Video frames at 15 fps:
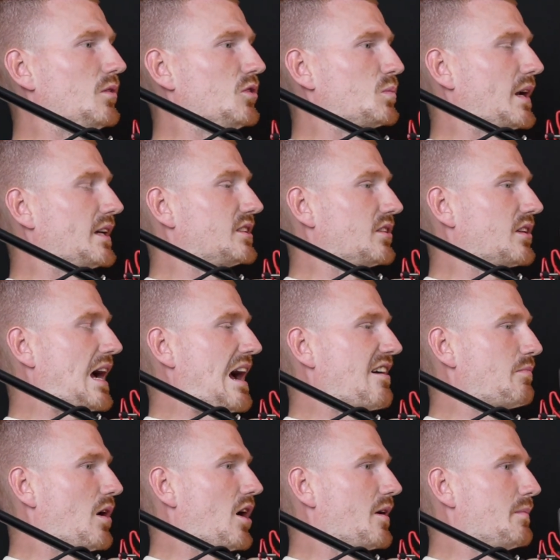who's playing centre
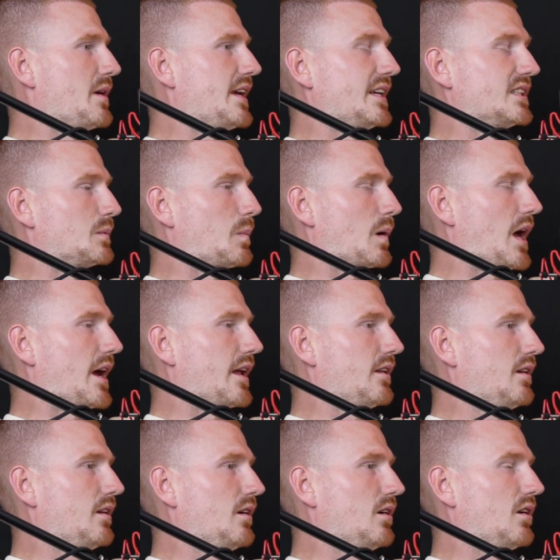half behind me, isn't playing,